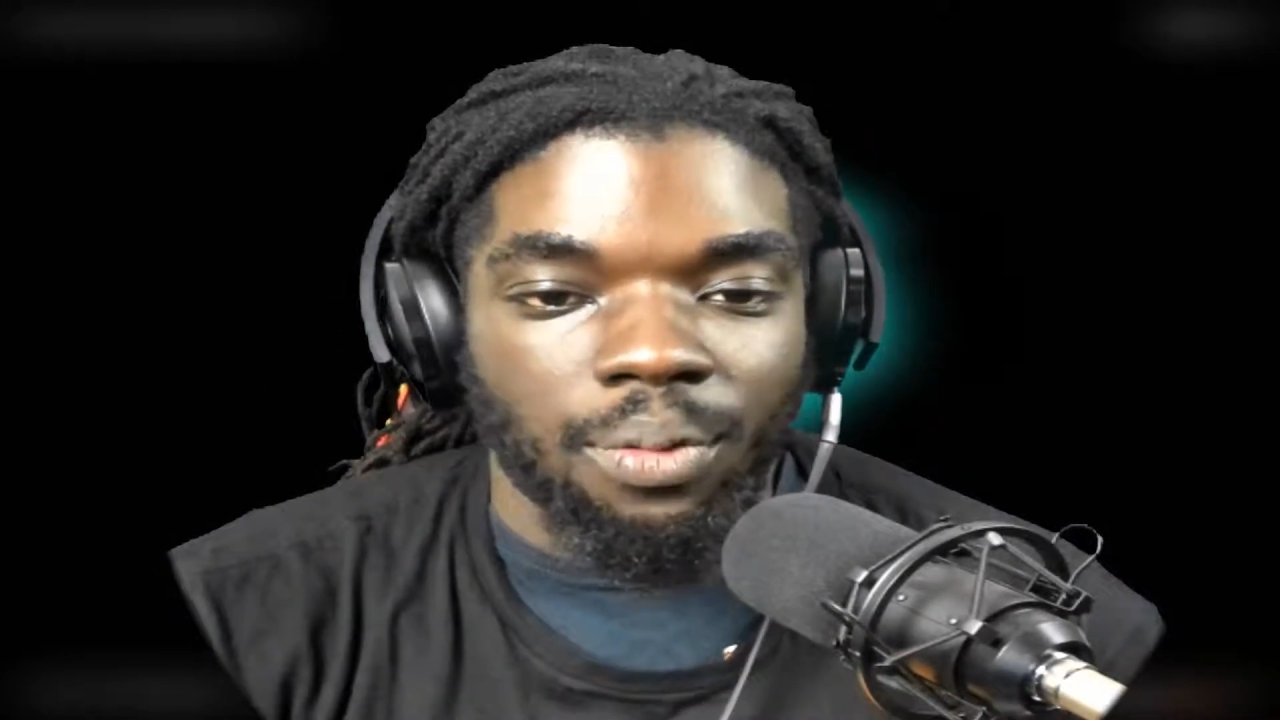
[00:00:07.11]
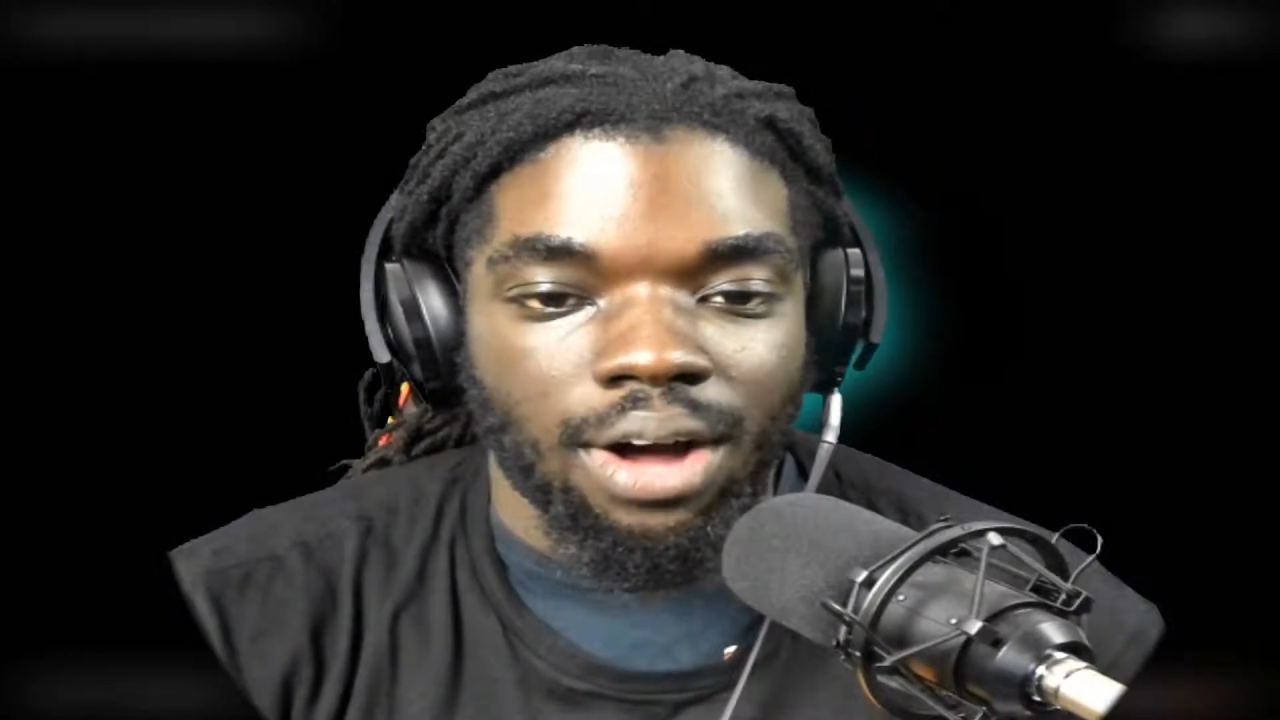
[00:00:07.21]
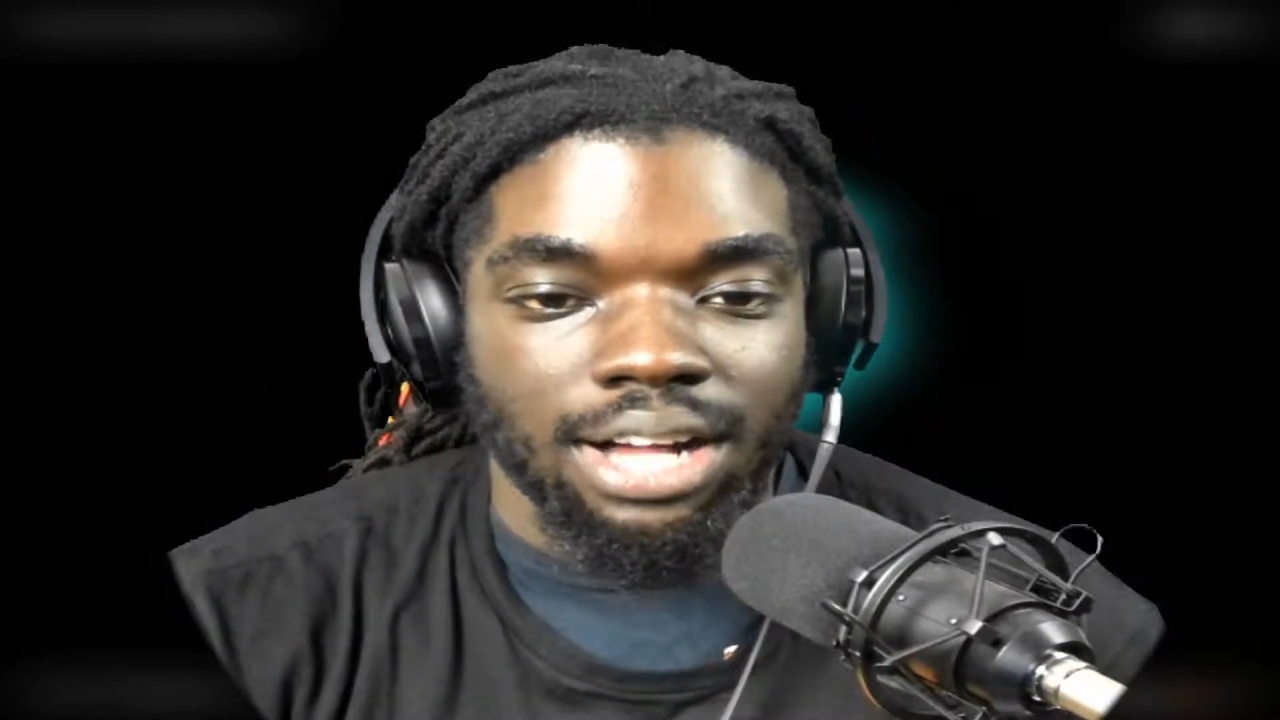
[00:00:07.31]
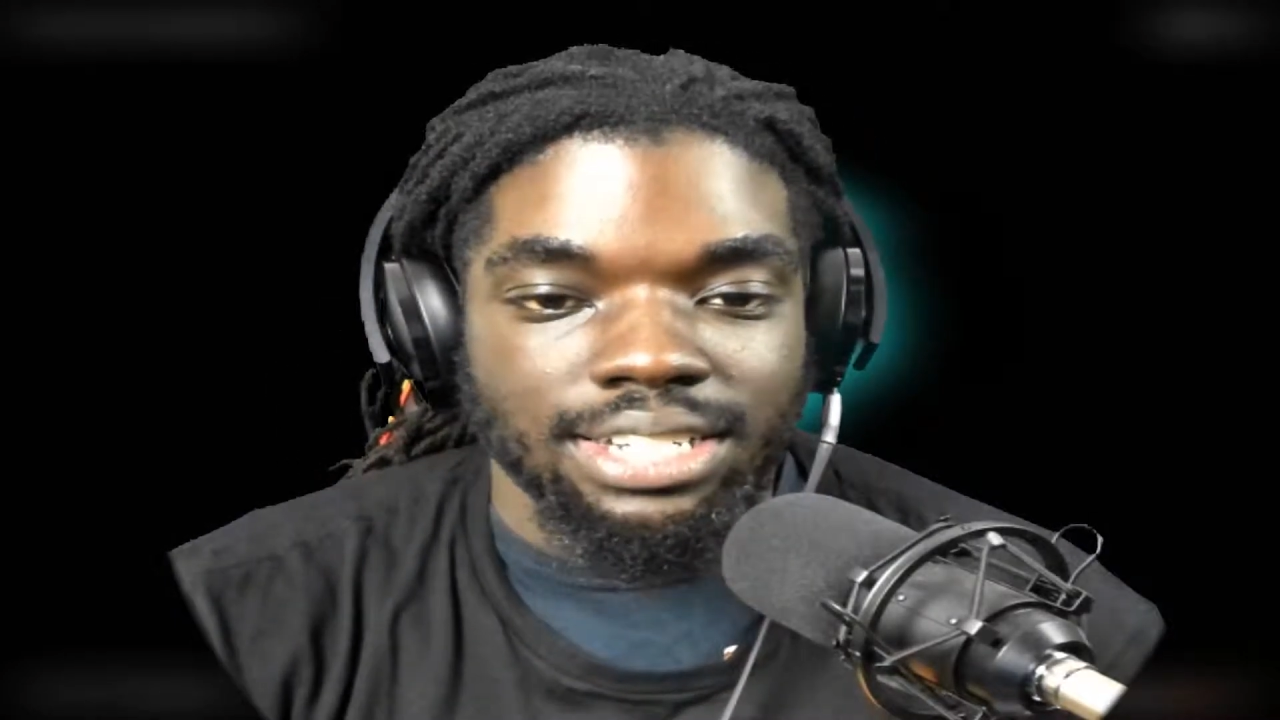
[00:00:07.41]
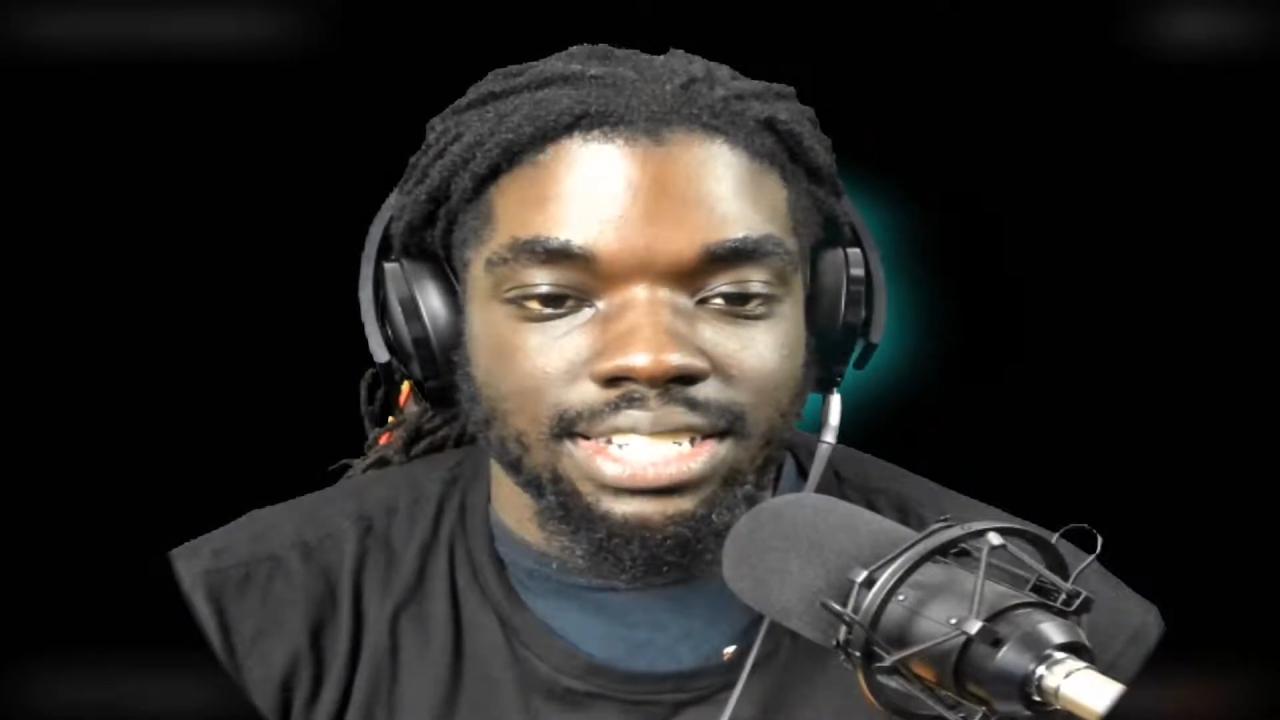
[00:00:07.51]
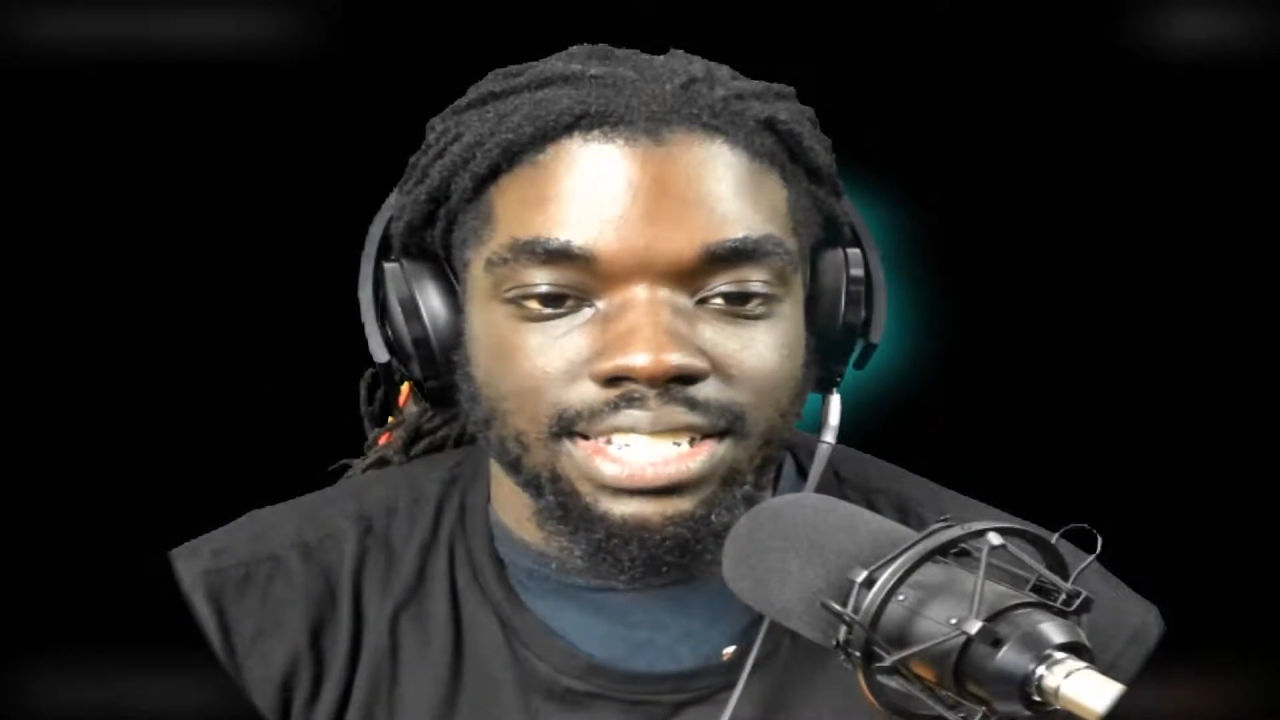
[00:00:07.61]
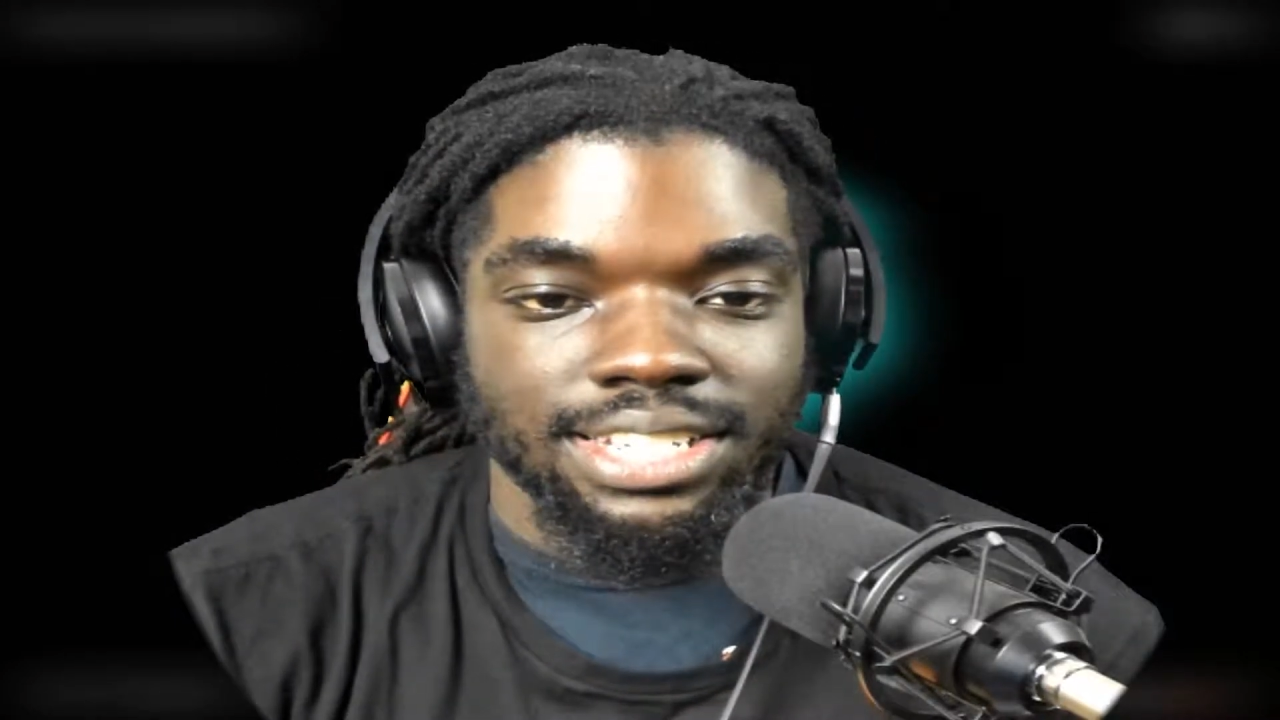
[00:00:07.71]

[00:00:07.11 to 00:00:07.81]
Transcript: watched